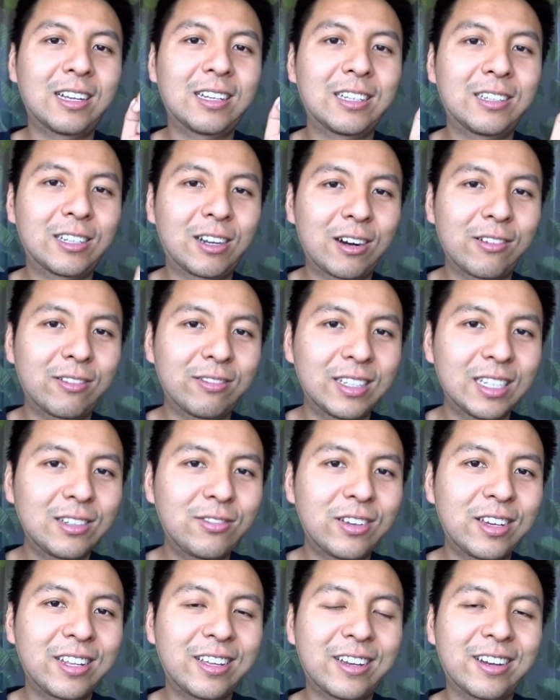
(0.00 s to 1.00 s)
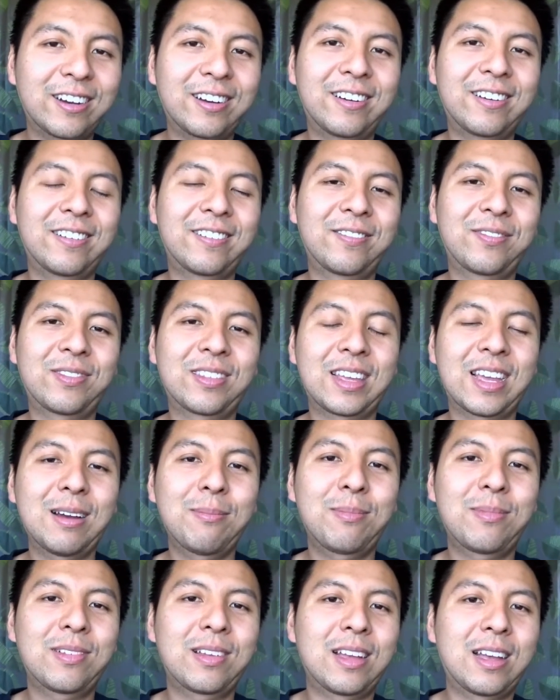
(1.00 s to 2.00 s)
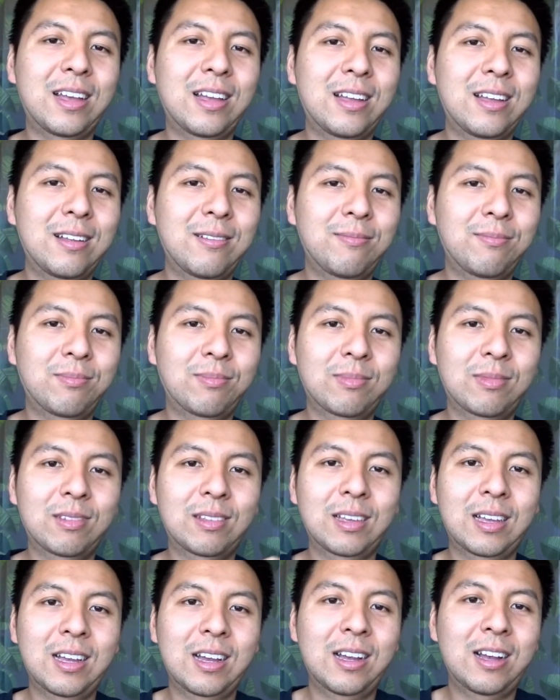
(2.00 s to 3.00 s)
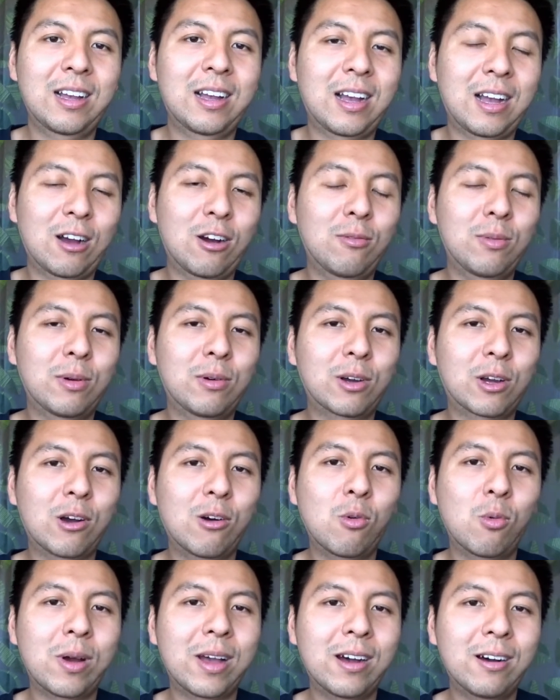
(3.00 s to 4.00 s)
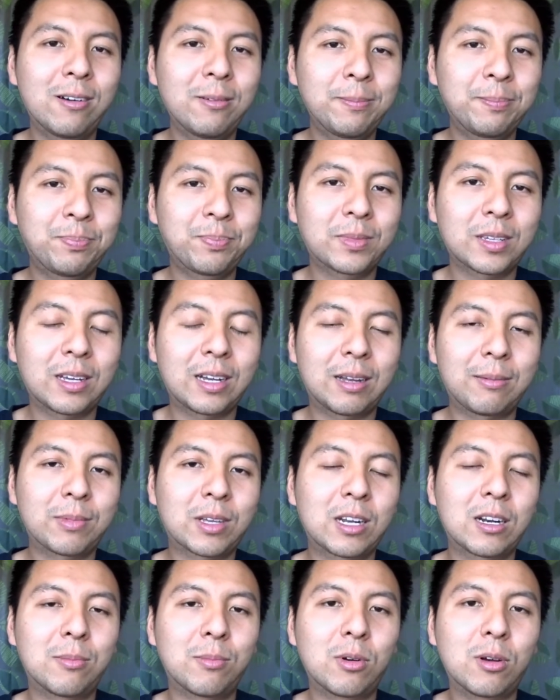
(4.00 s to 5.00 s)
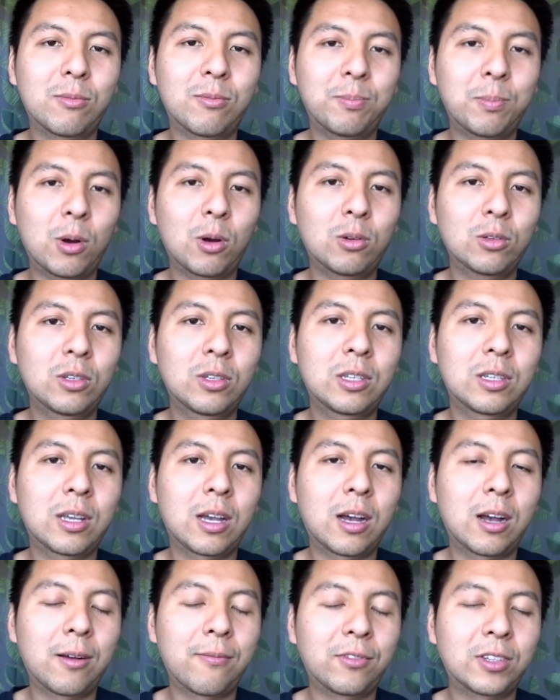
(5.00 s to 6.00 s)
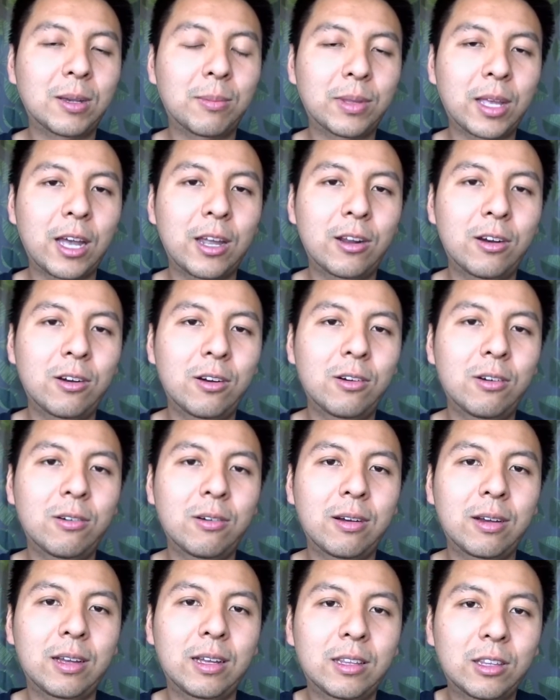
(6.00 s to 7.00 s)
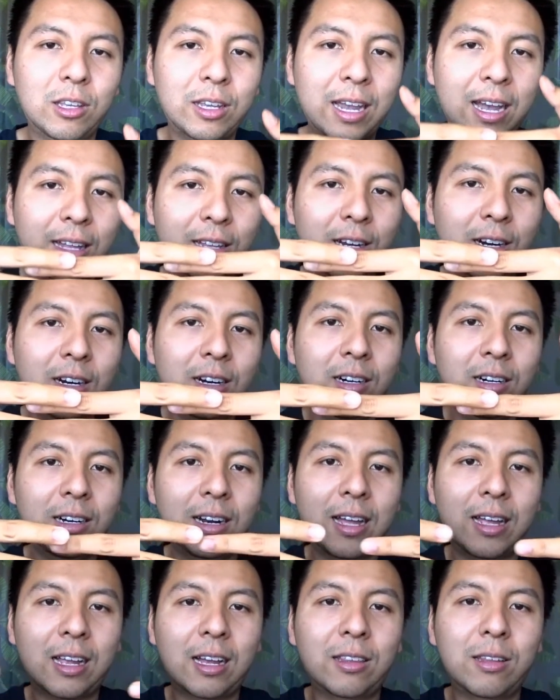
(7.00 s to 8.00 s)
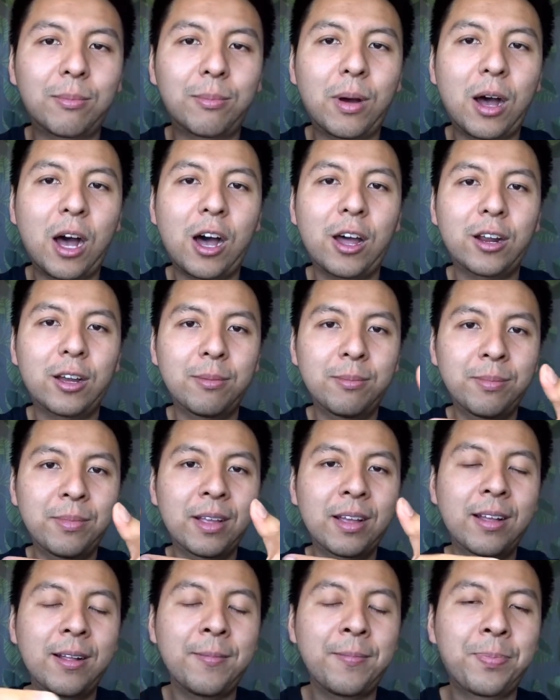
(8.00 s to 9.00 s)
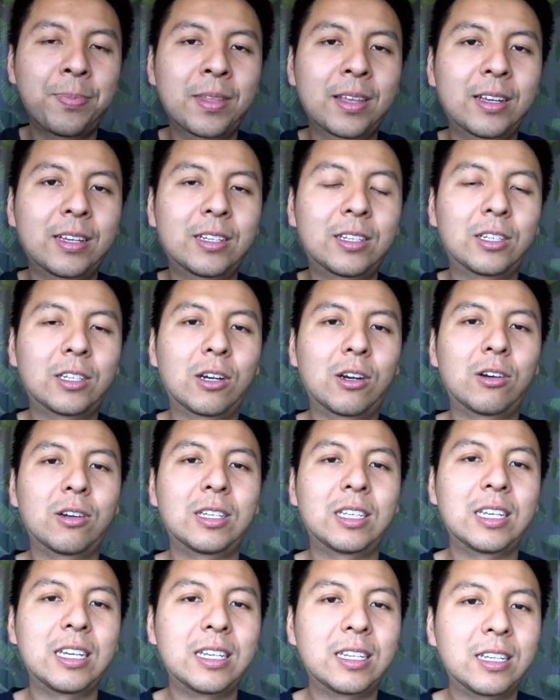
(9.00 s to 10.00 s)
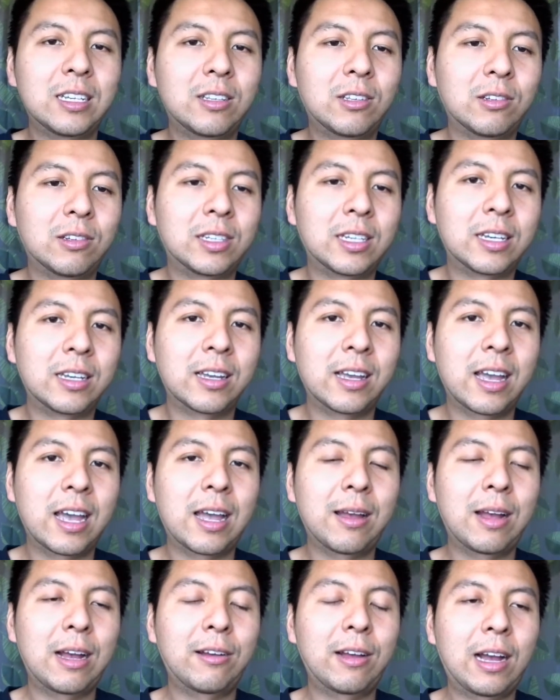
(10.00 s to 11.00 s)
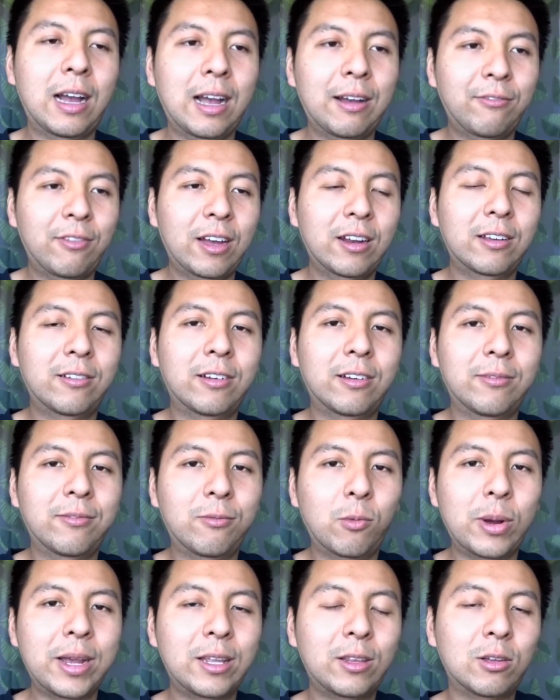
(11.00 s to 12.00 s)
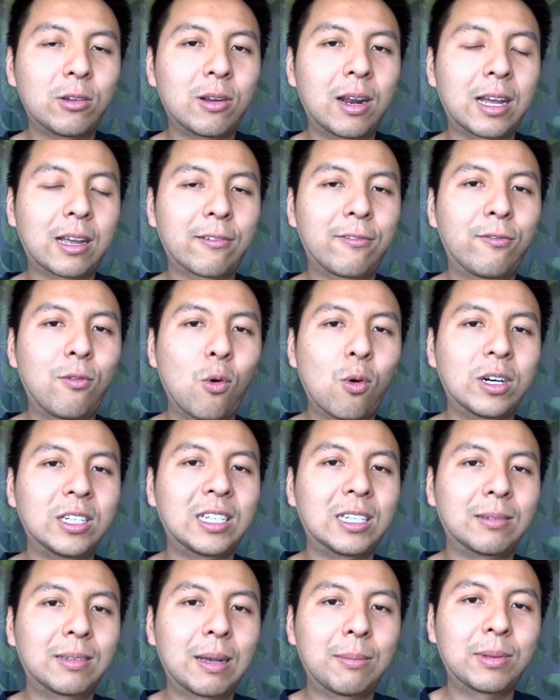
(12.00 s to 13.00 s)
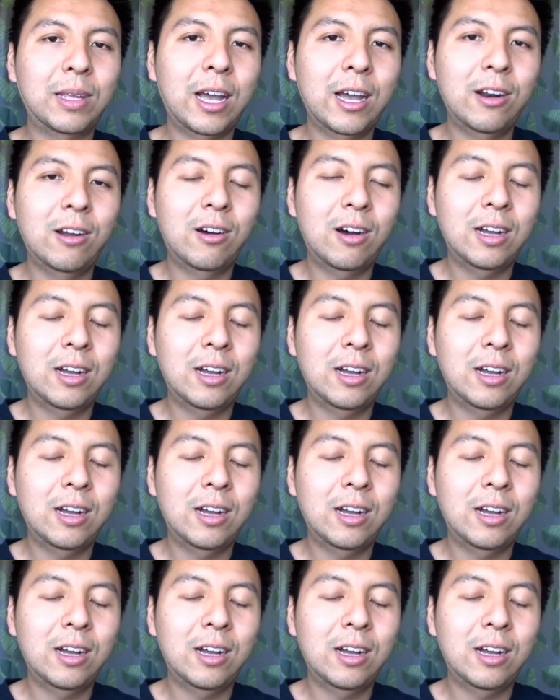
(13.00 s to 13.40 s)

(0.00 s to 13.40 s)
starting from this video. Yep, and I hope it will go well. I'm gonna put both subtitle together, like on the bottom, so it's easy to see. And I found a way to like force the subtitle